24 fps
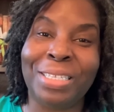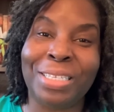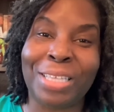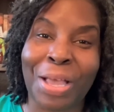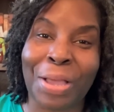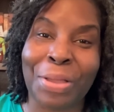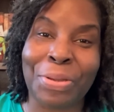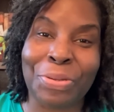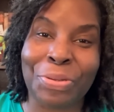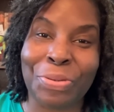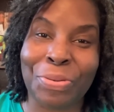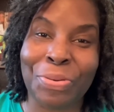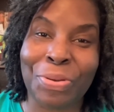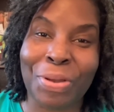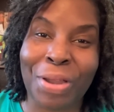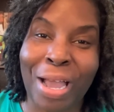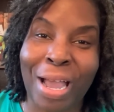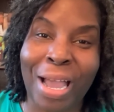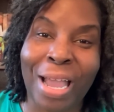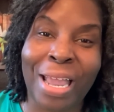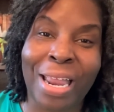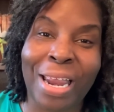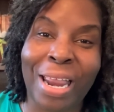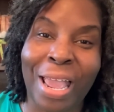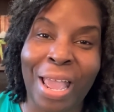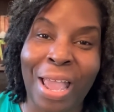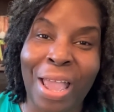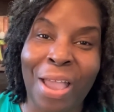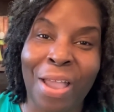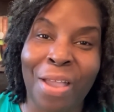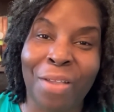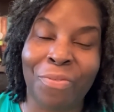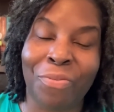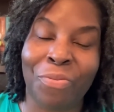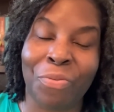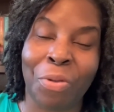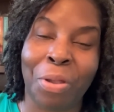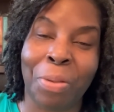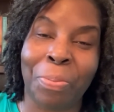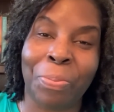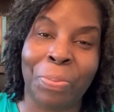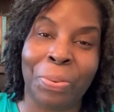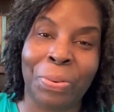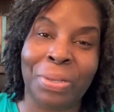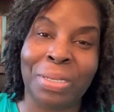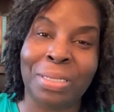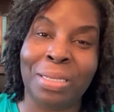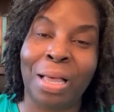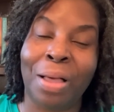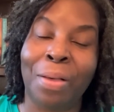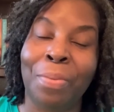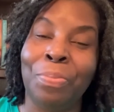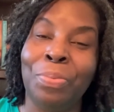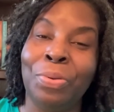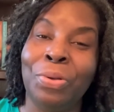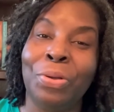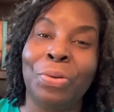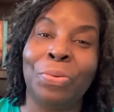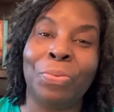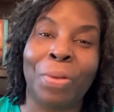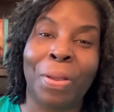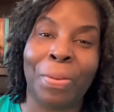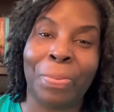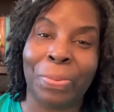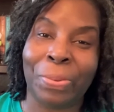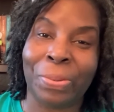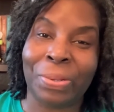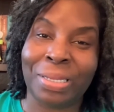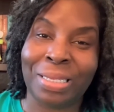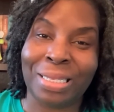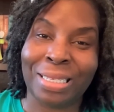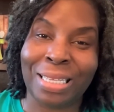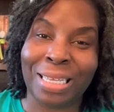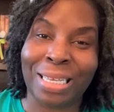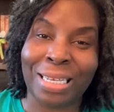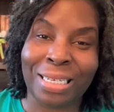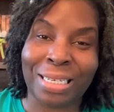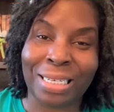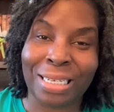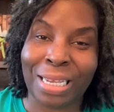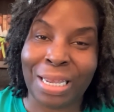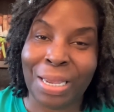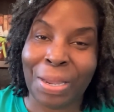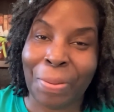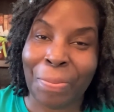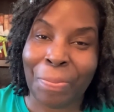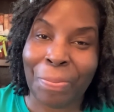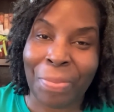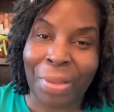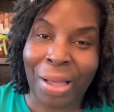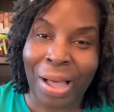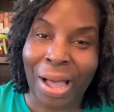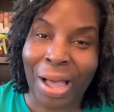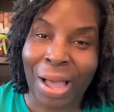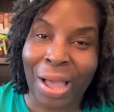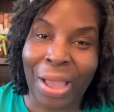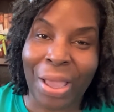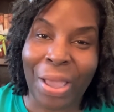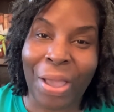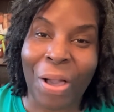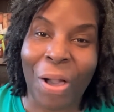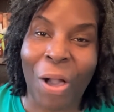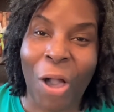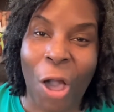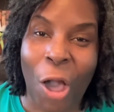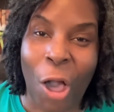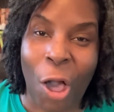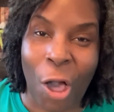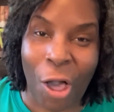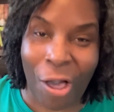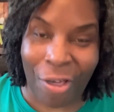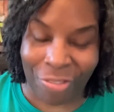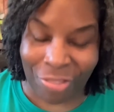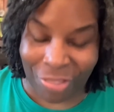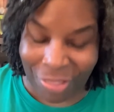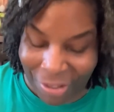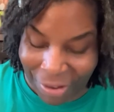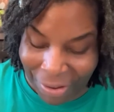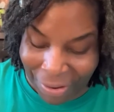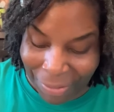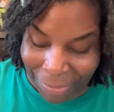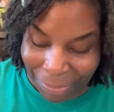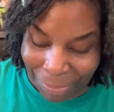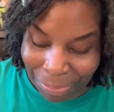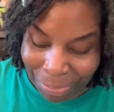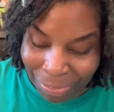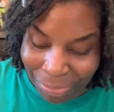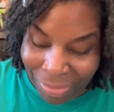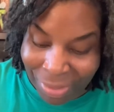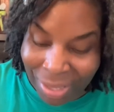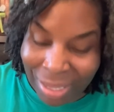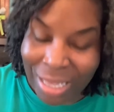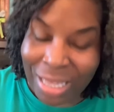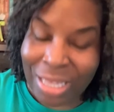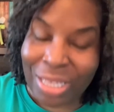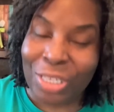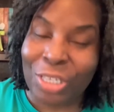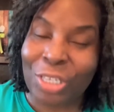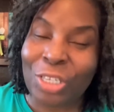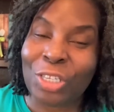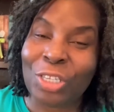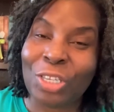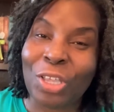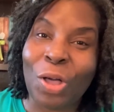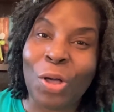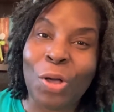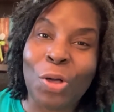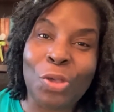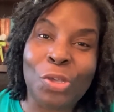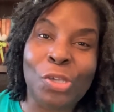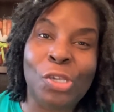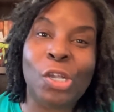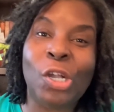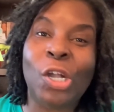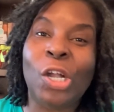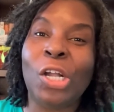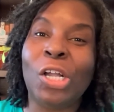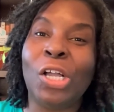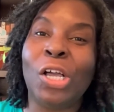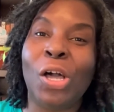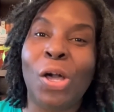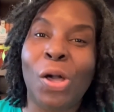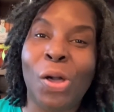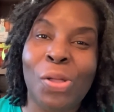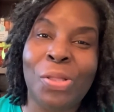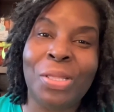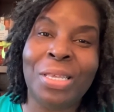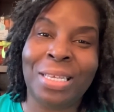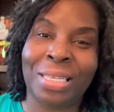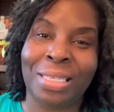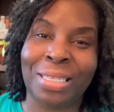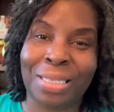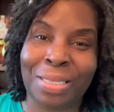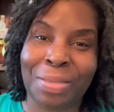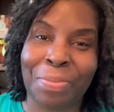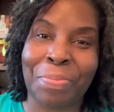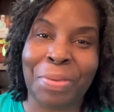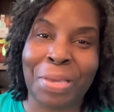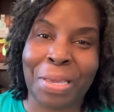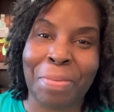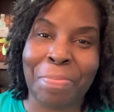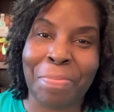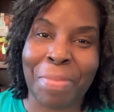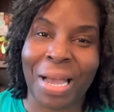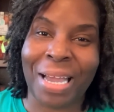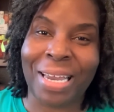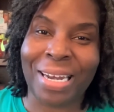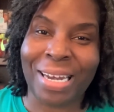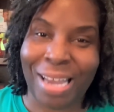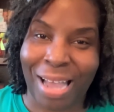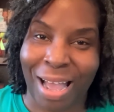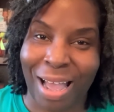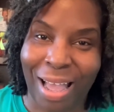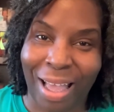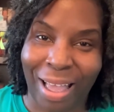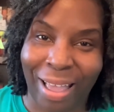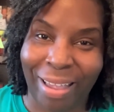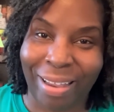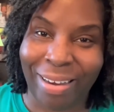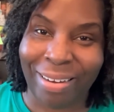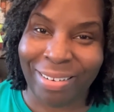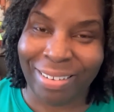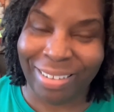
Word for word: I do not have a book representing by author. So your goal is to beat my nine.